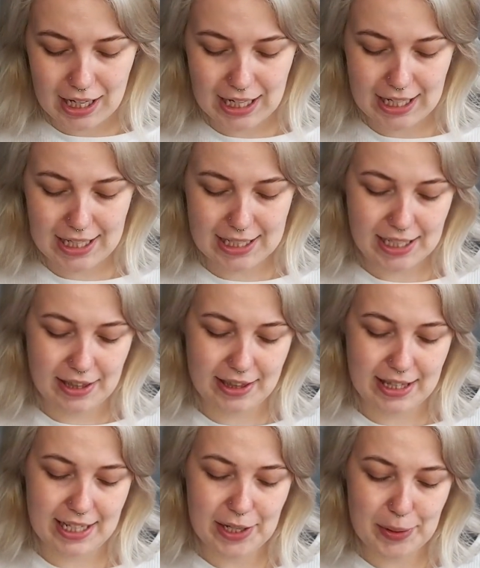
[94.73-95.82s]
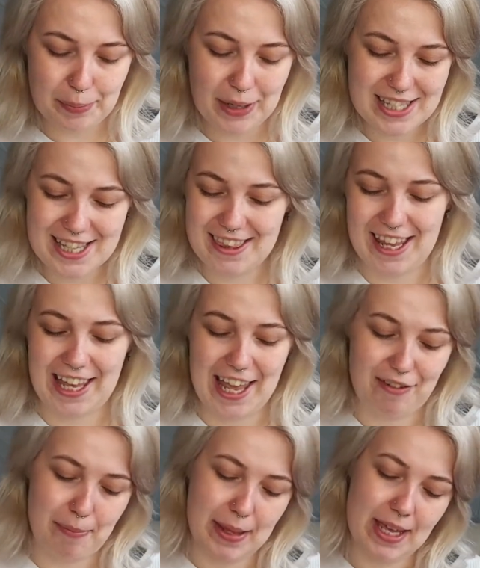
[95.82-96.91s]
And the little present they
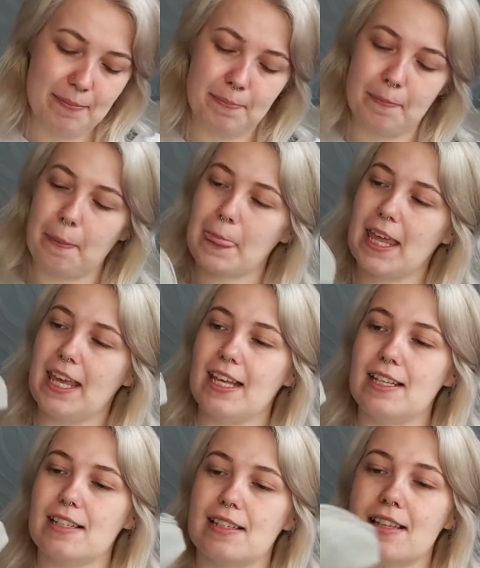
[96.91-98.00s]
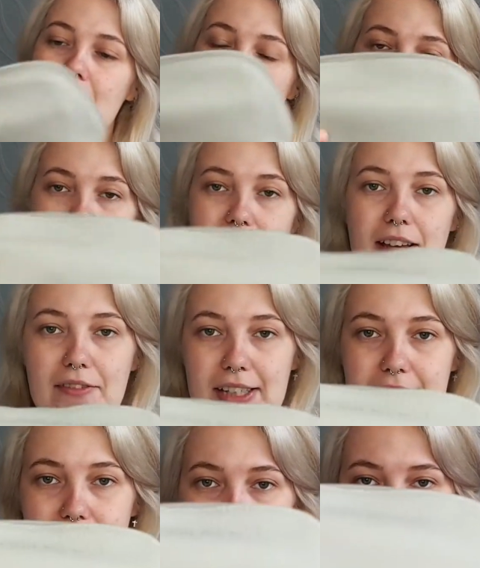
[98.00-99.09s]
gave me is a
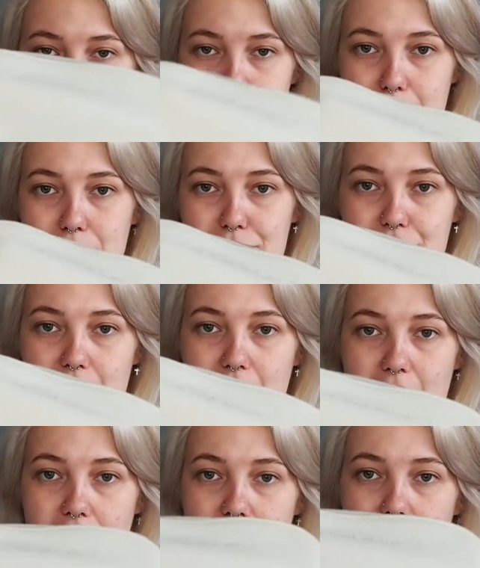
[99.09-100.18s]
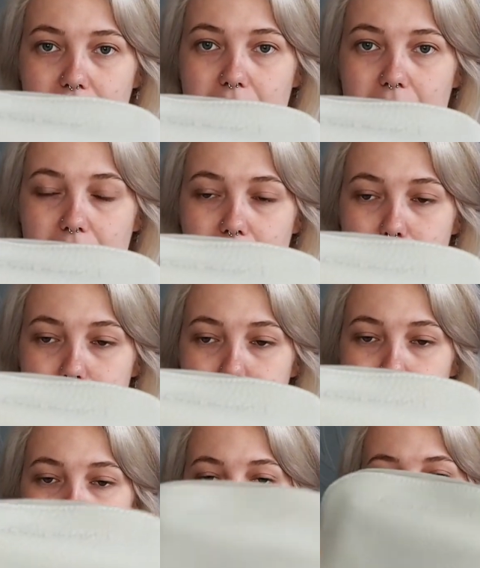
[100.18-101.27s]
lovely little Dermalogica
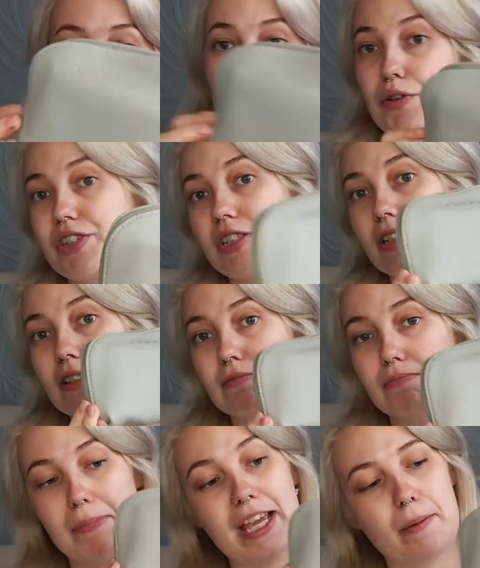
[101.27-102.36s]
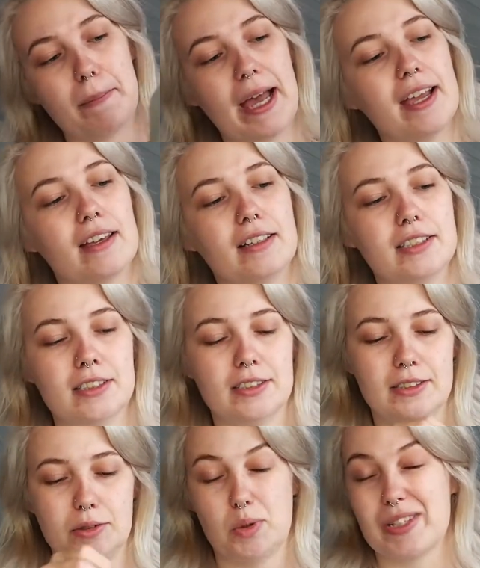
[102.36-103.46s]
embossed makeup bag,
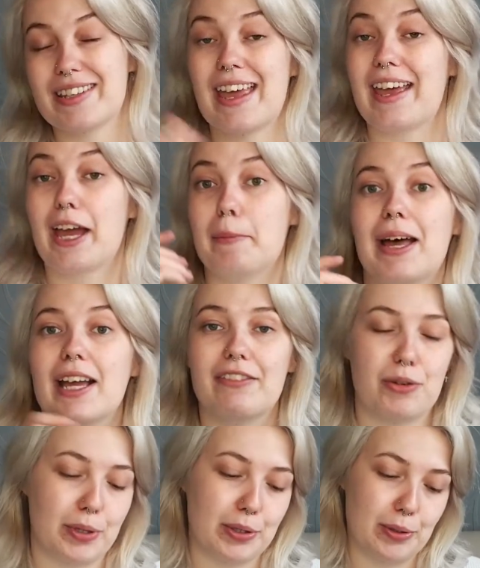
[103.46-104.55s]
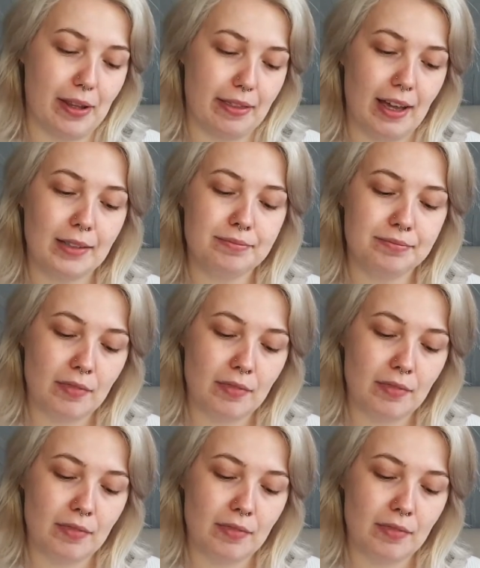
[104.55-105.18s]
or skincare bag, if you want to call it that.